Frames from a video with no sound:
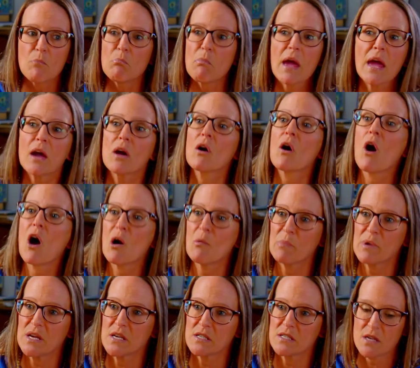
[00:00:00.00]
make
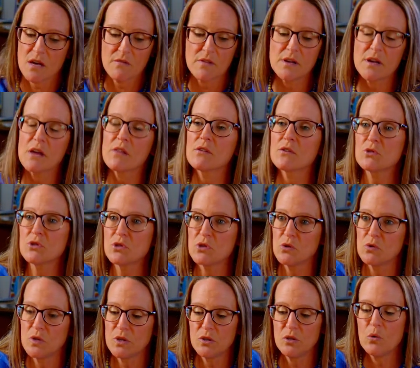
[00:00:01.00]
copies of another
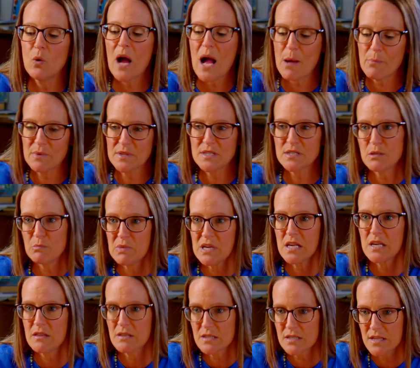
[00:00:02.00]
student who happens to
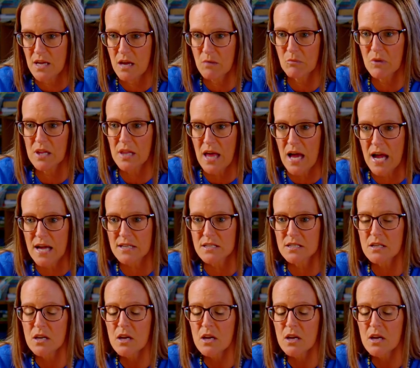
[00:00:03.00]
be in the same class?